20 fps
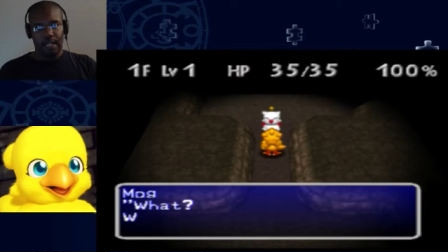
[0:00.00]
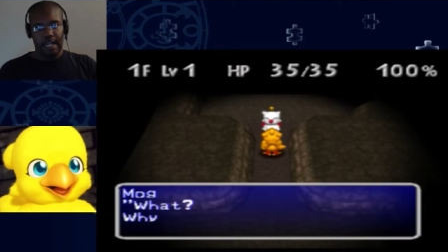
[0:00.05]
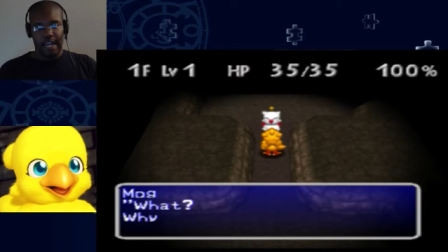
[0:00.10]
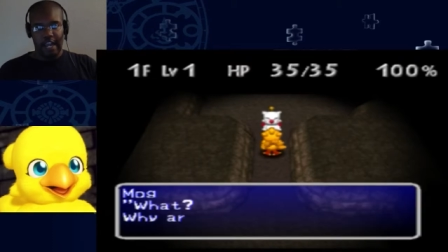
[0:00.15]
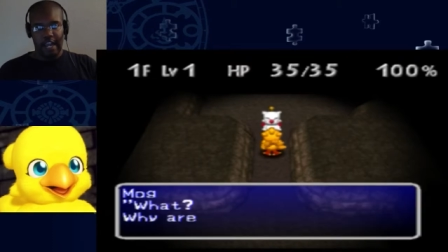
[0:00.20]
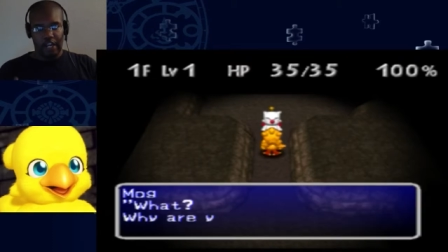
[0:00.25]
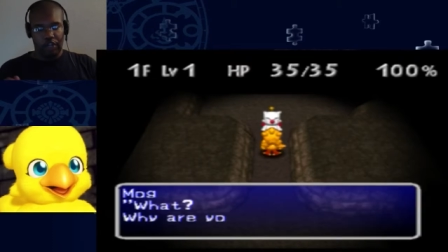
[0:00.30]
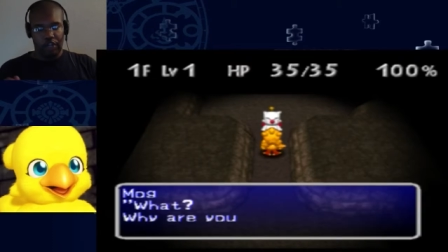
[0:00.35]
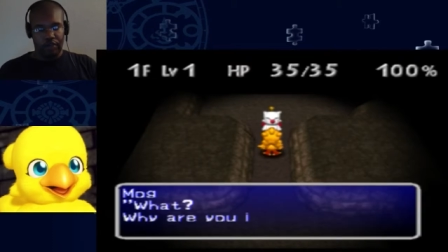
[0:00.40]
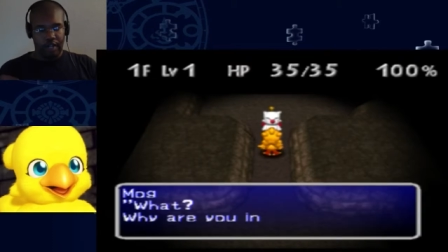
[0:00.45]

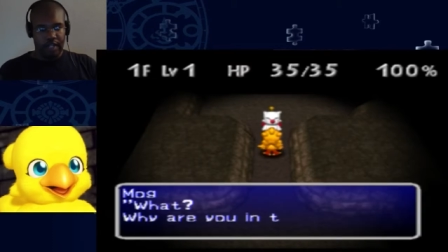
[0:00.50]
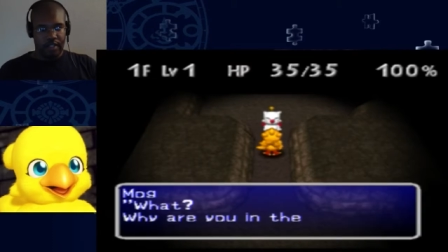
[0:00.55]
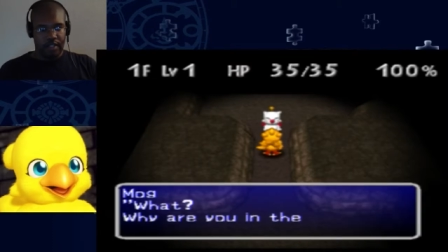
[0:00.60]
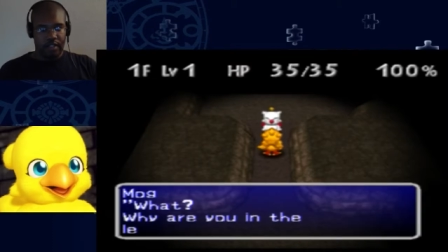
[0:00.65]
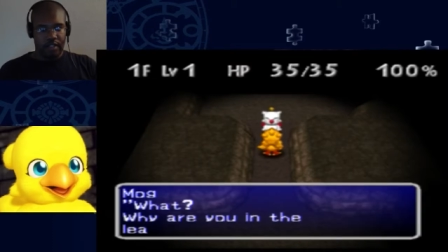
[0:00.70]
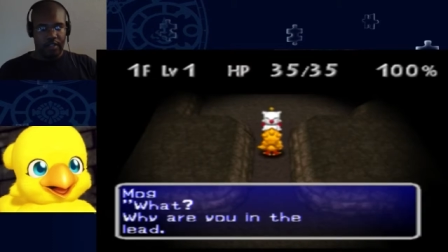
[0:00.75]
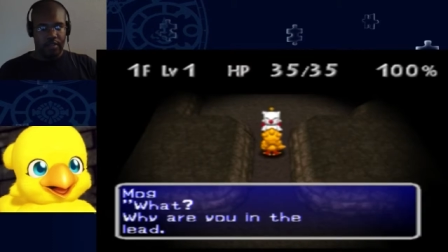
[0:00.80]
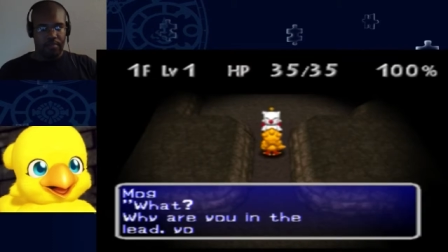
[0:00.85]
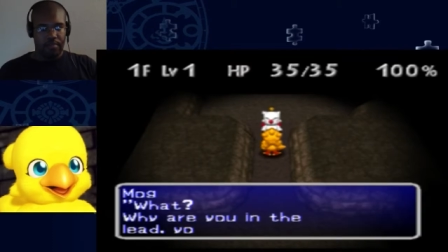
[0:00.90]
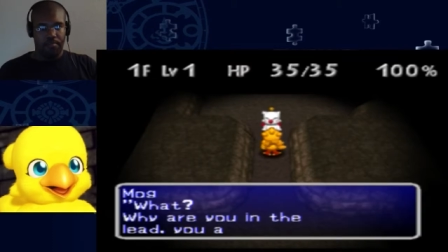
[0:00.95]

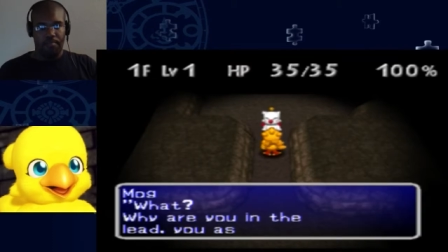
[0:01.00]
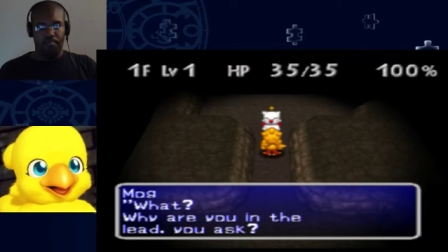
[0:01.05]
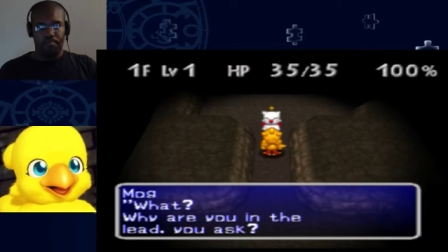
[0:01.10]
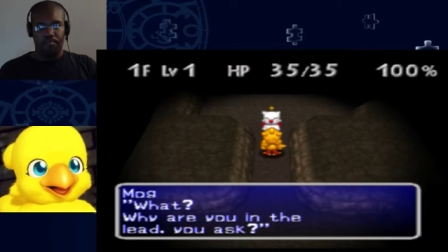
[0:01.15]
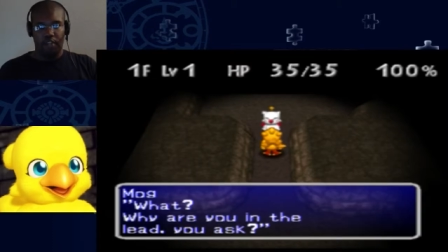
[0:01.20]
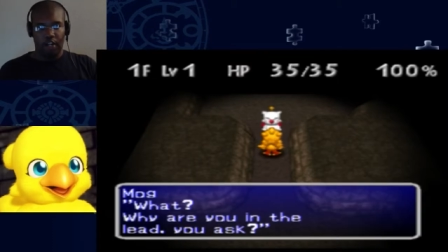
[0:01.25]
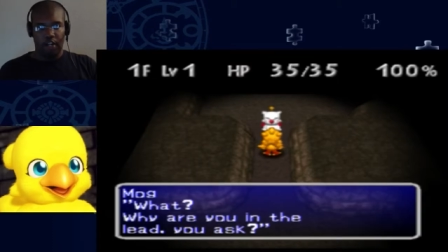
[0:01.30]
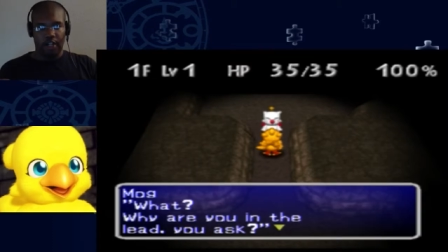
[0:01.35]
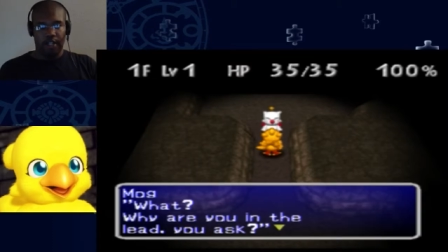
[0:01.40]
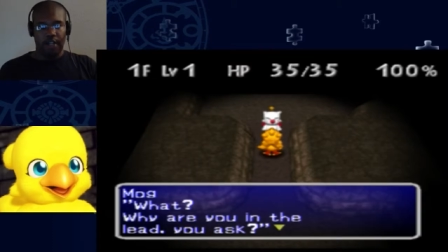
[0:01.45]
increase
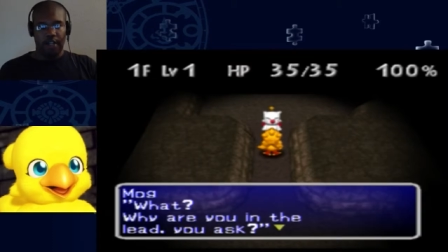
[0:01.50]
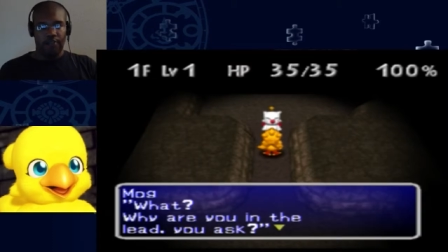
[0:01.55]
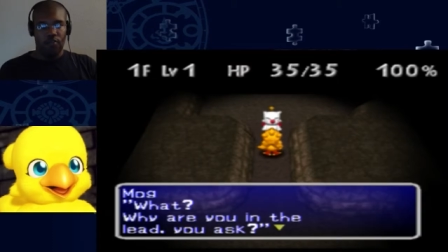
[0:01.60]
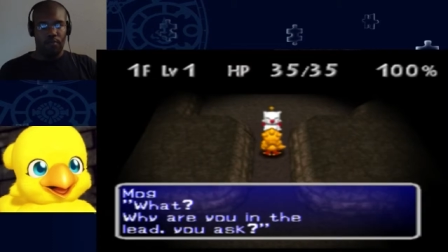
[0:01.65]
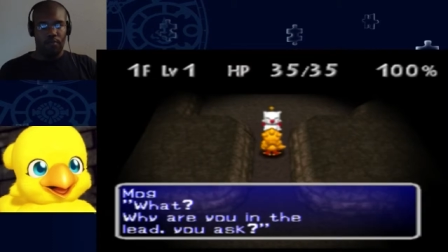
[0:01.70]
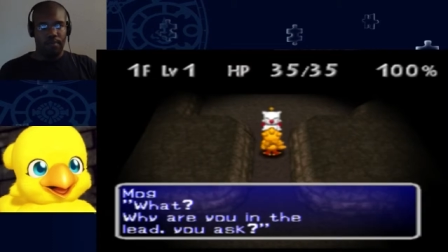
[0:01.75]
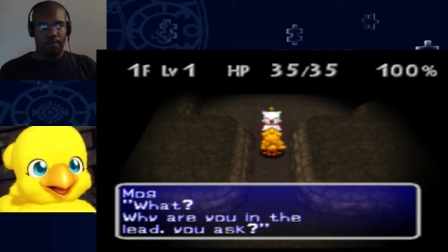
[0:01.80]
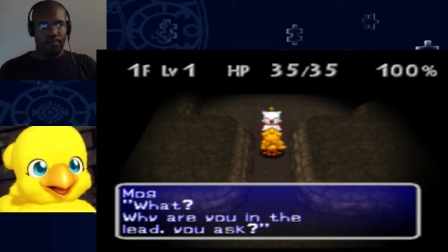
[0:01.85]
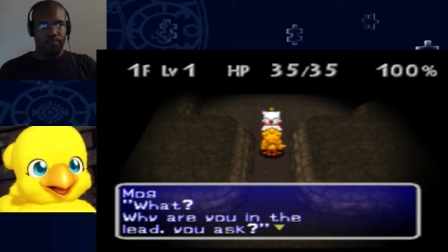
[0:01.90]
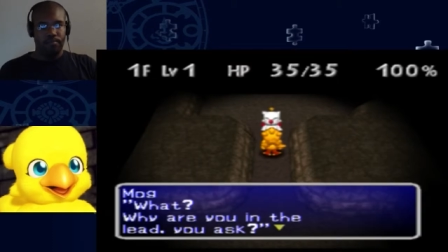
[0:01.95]
their
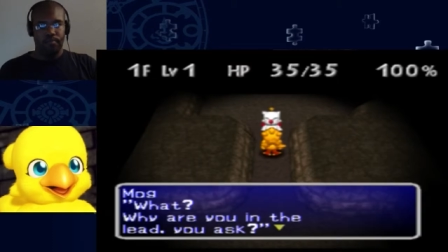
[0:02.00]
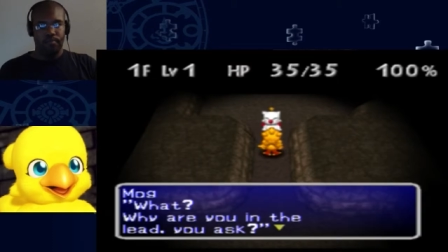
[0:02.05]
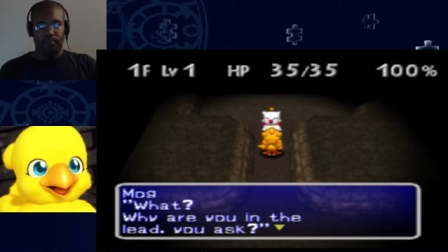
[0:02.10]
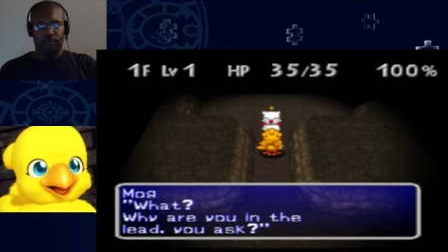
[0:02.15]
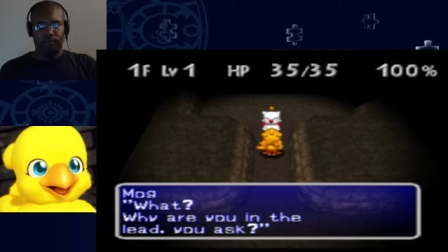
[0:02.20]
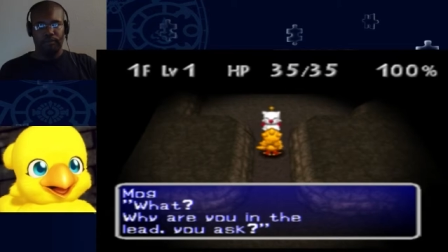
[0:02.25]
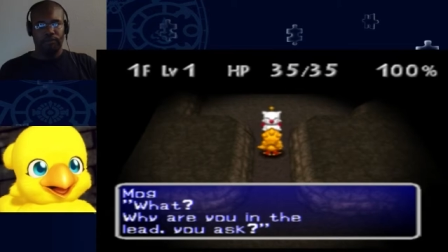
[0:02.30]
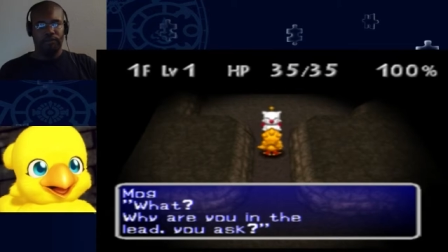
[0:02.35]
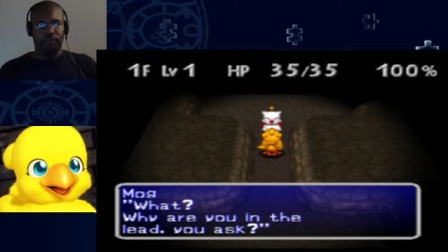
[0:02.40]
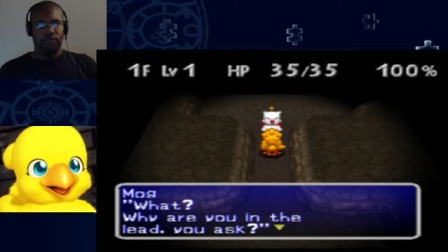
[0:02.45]

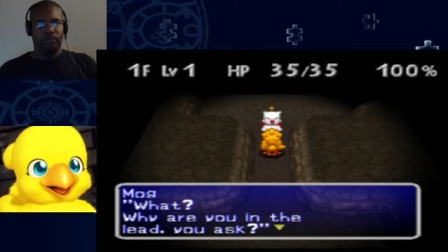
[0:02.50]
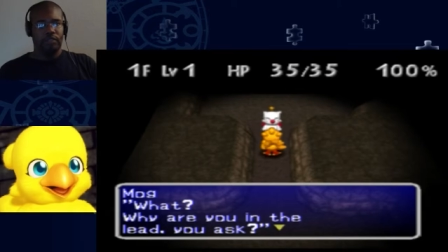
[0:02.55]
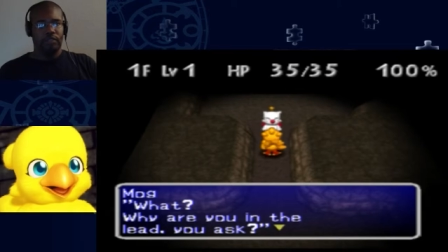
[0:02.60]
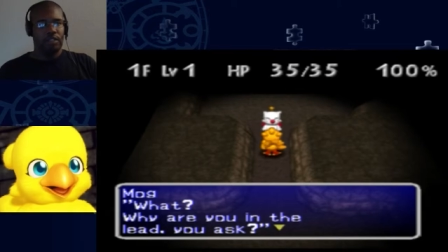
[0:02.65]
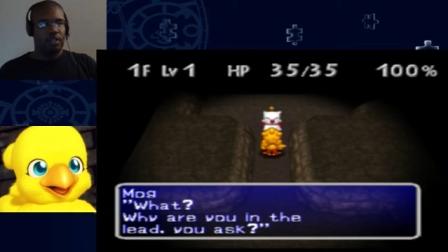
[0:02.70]
level.